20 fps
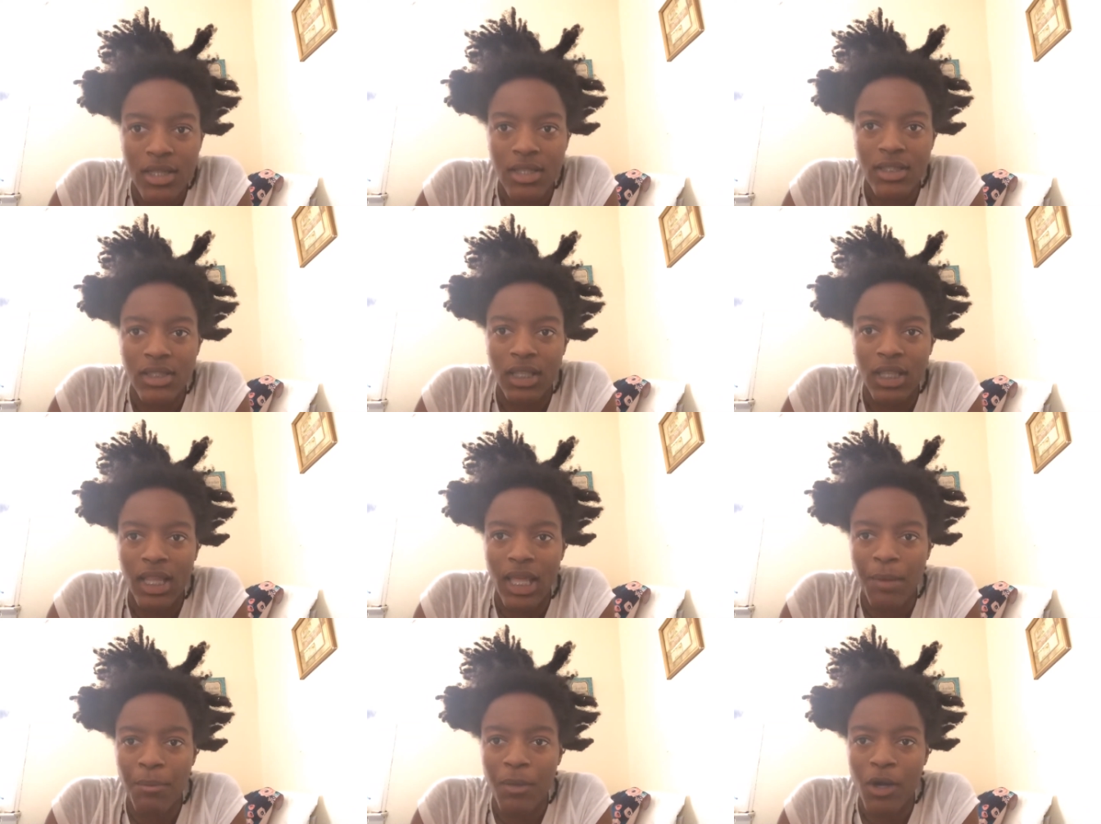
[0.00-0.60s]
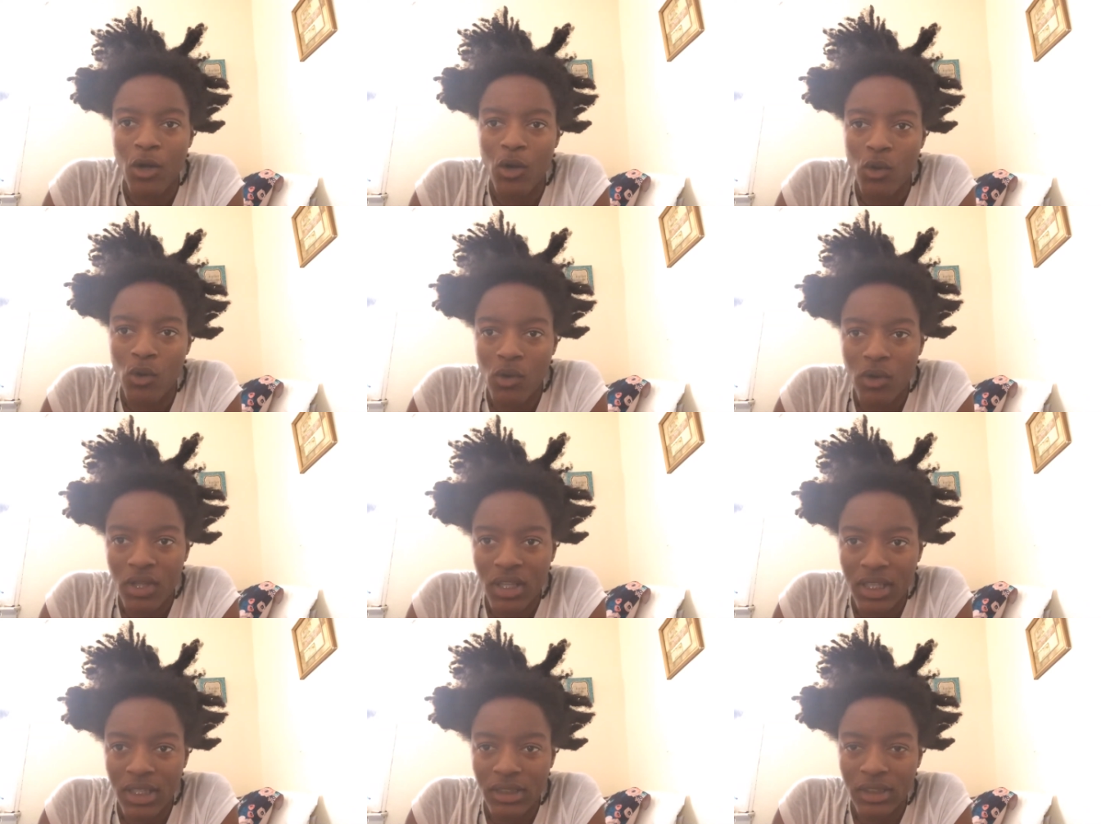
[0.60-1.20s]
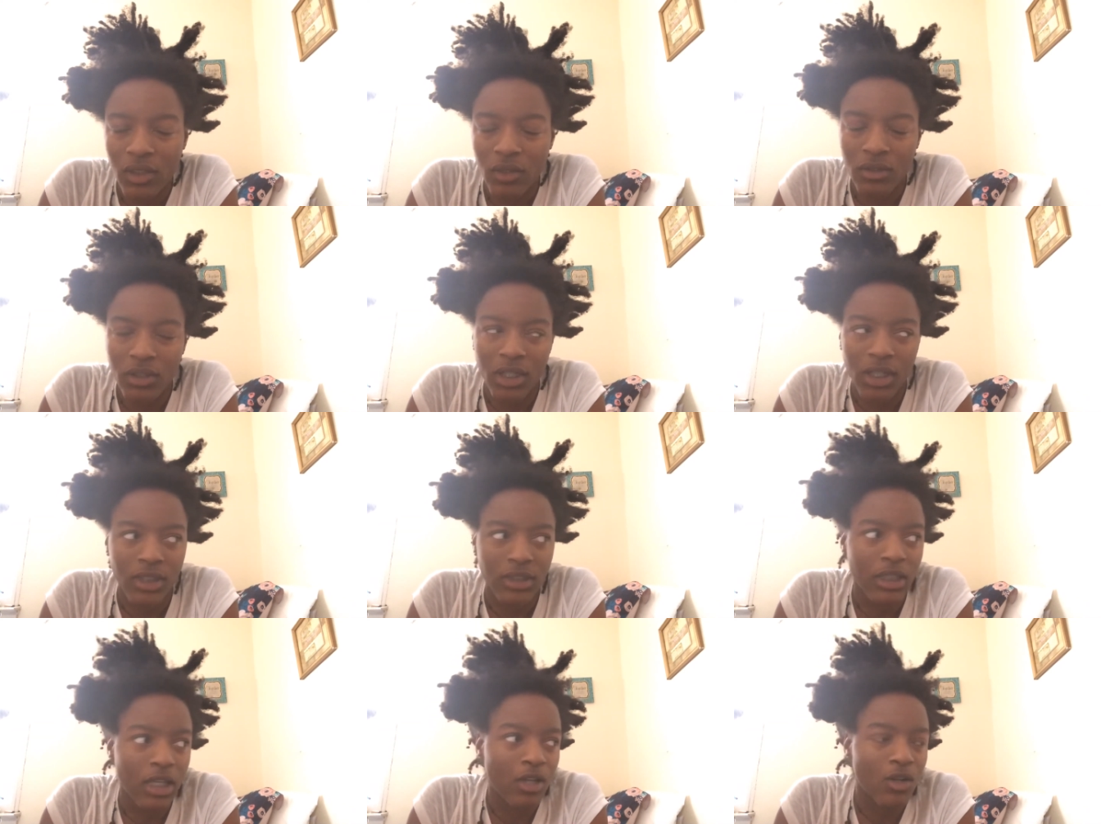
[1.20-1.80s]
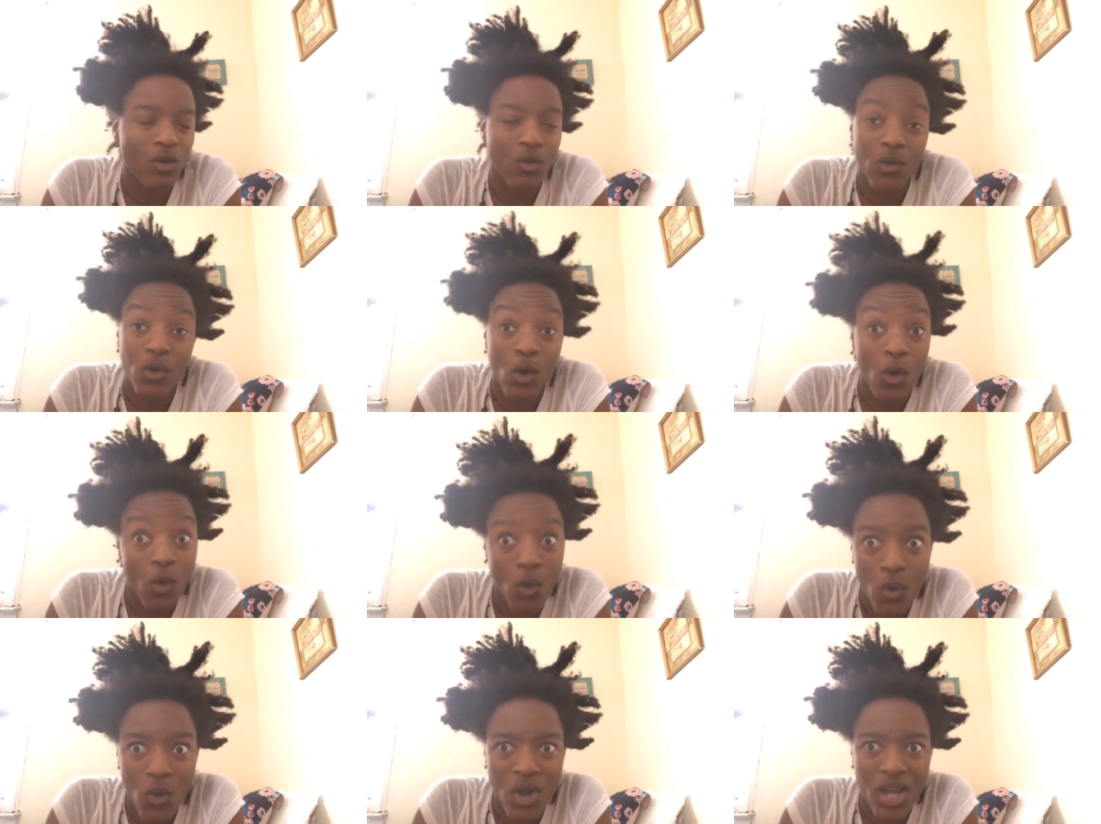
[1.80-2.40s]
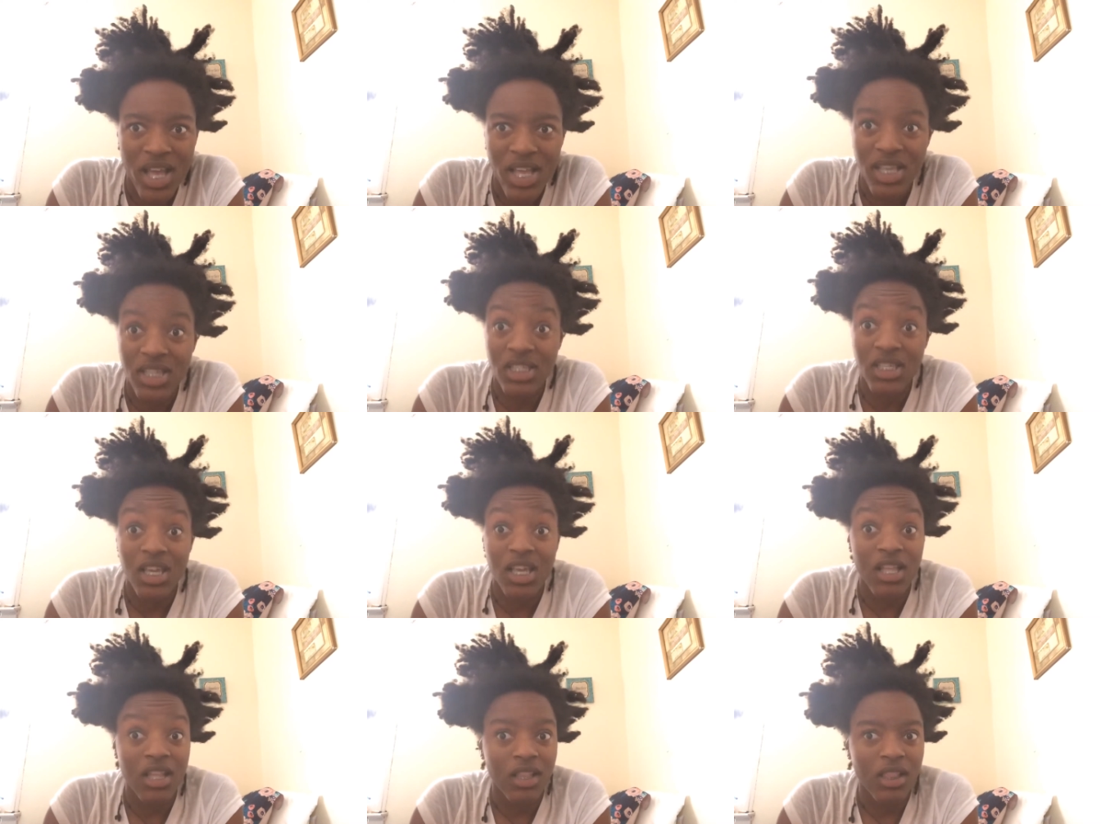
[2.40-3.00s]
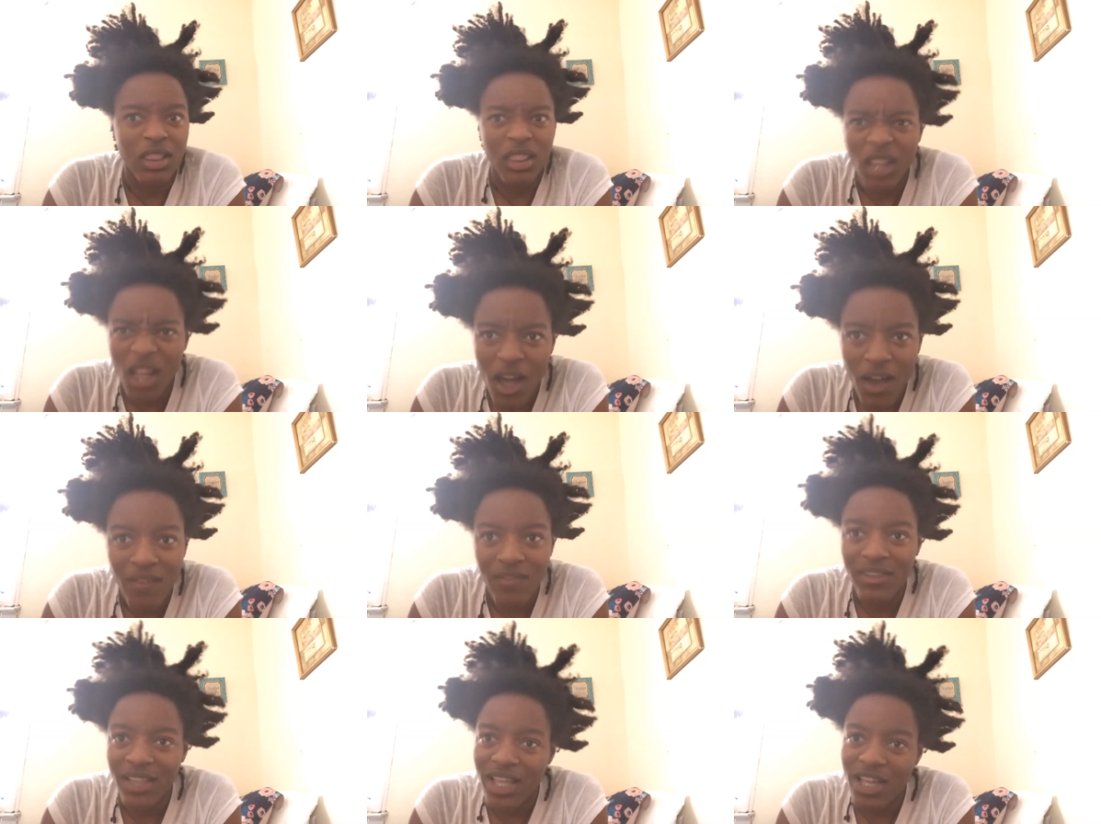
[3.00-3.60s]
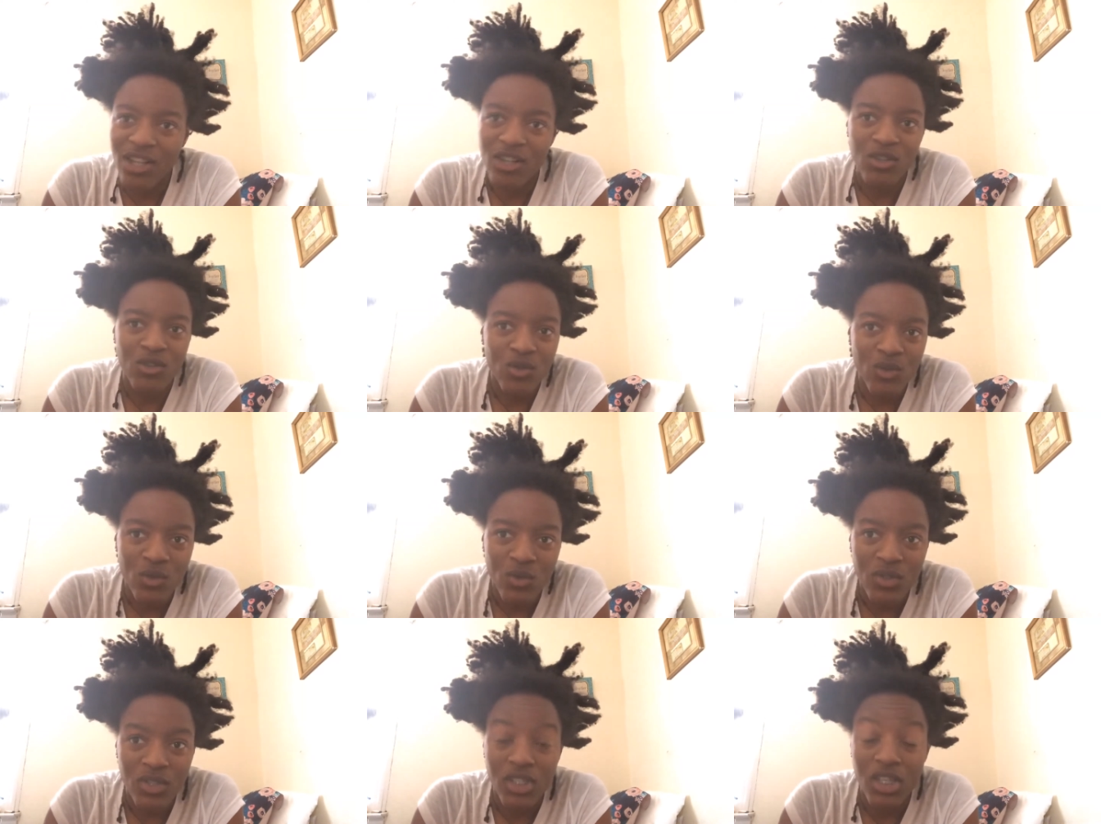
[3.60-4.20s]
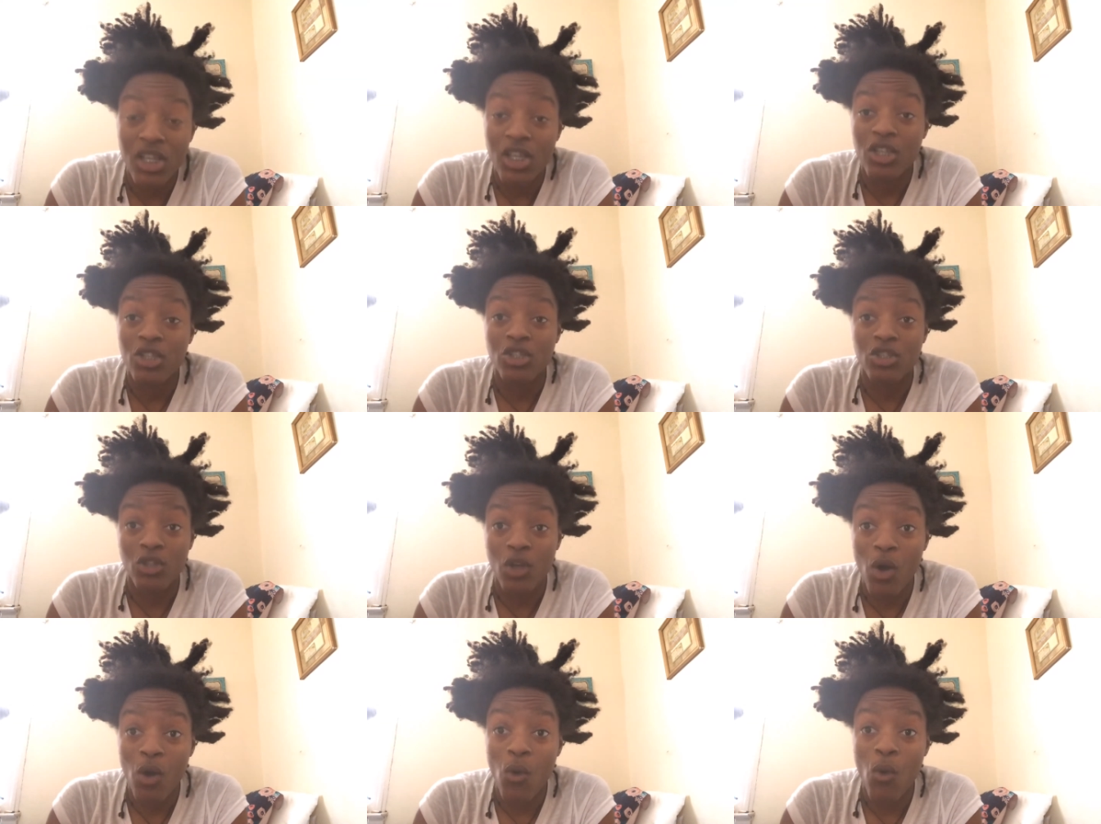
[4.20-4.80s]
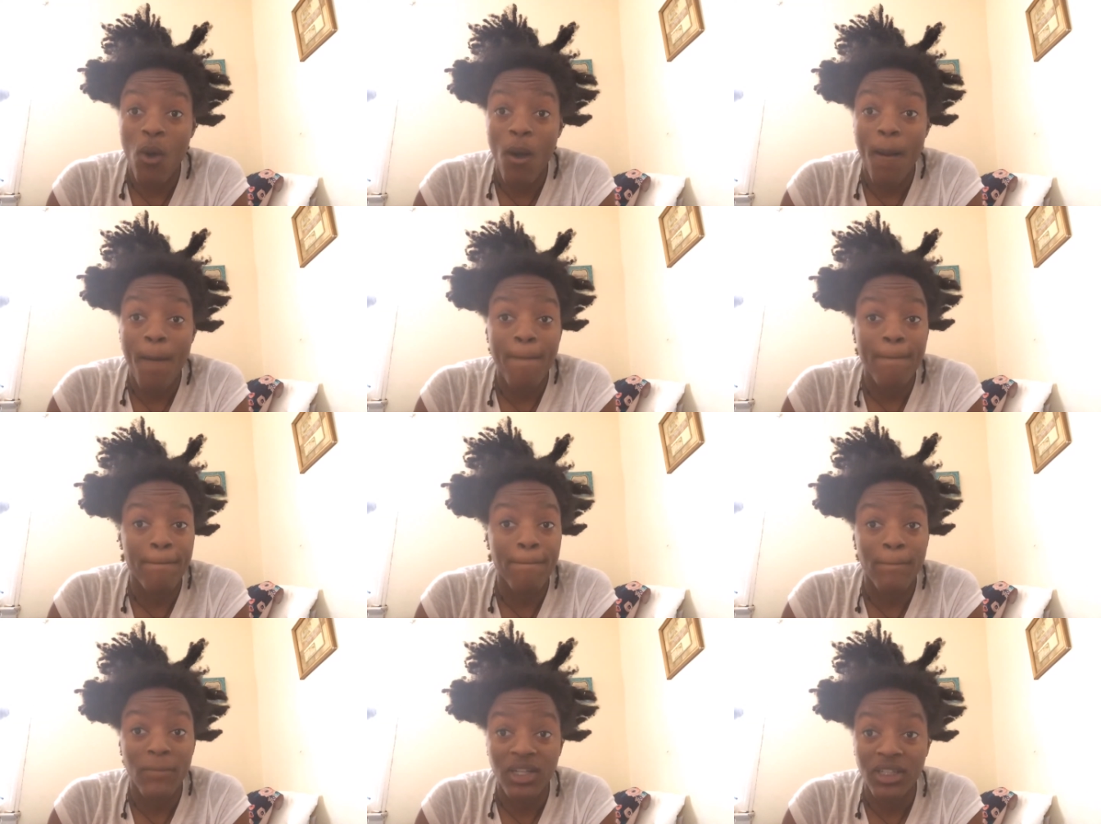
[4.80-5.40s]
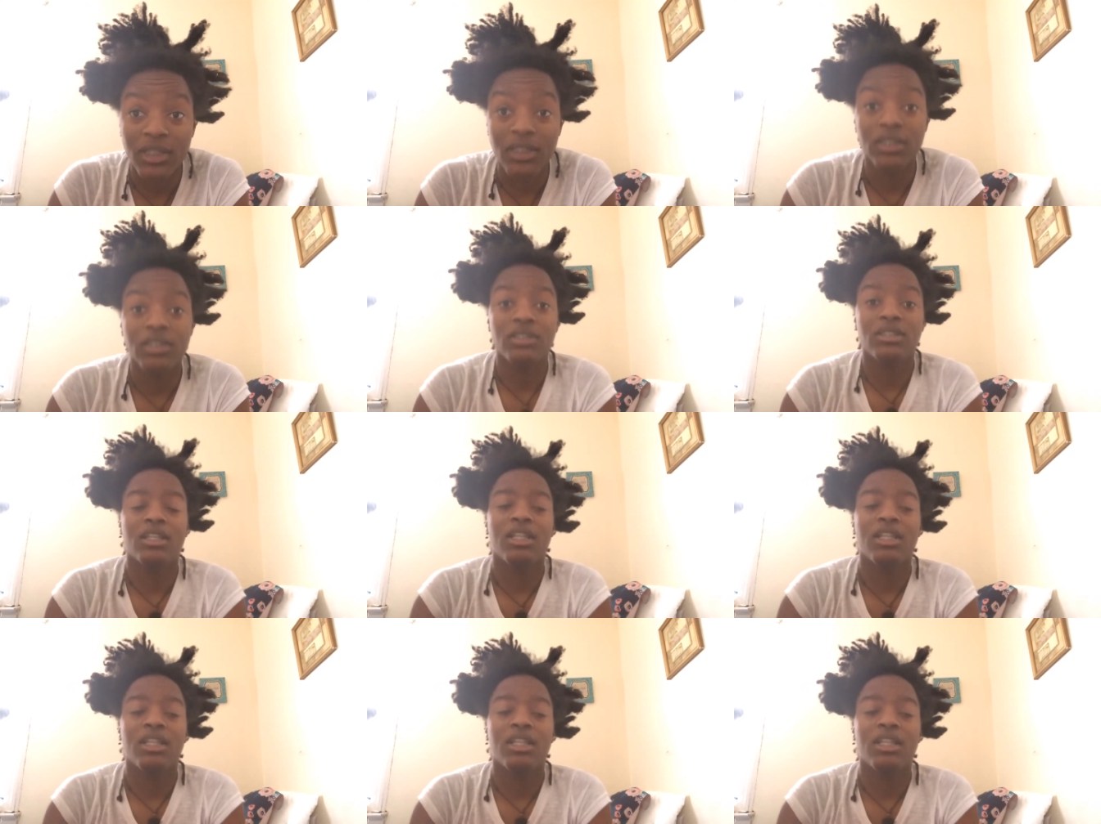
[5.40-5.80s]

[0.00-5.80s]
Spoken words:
to like my old heads out there, because I know old heads love that news so much.